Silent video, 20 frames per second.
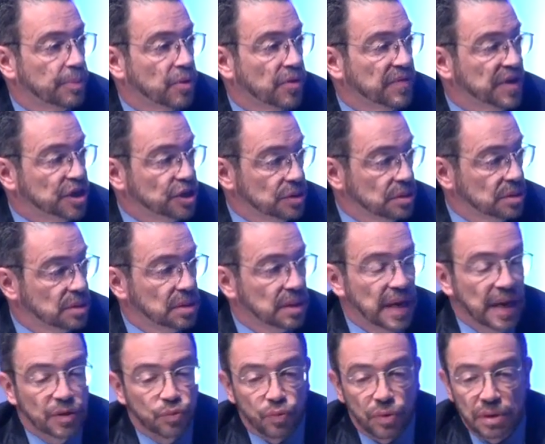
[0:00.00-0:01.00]
provisioned
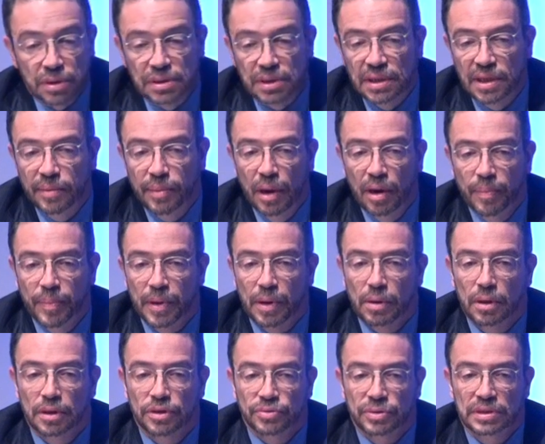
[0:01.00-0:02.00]
networks in developing
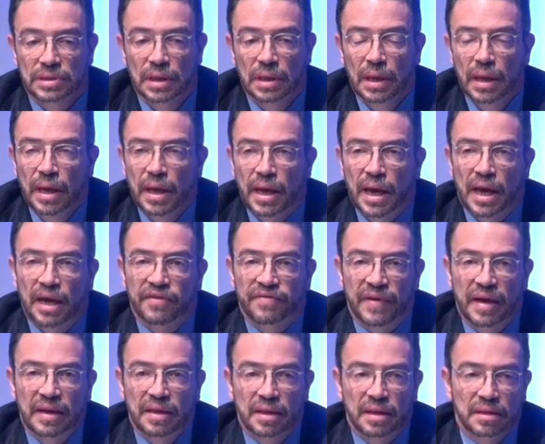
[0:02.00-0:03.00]
countries and
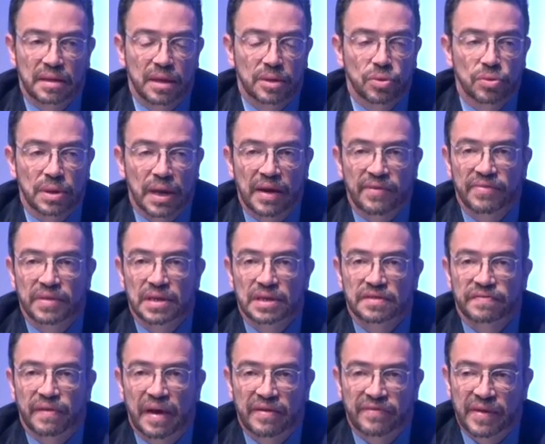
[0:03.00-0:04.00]
find that they don't have
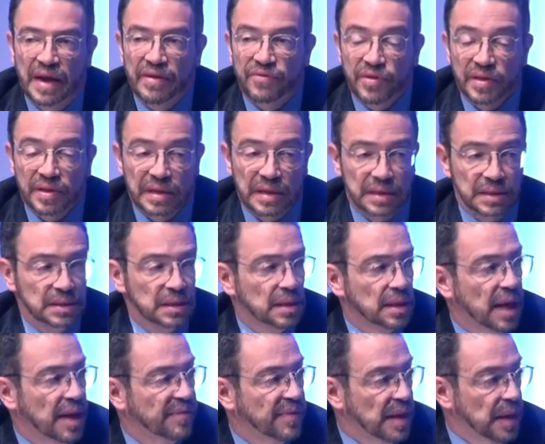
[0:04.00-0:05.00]
these five everythings
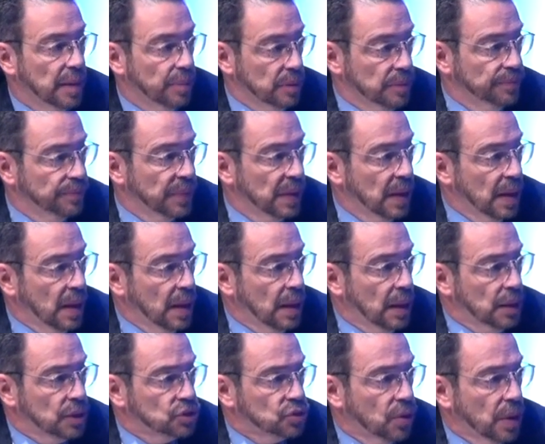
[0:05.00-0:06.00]
available.
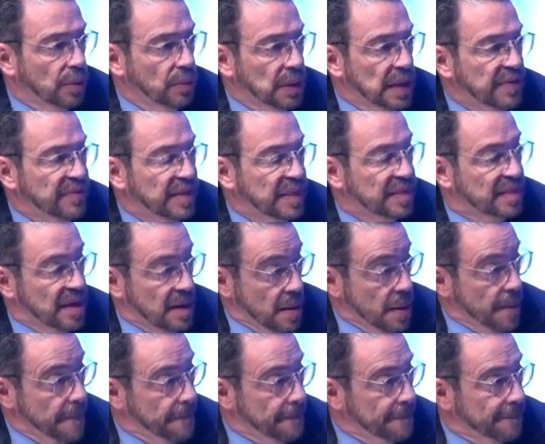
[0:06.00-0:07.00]
So I will leave it there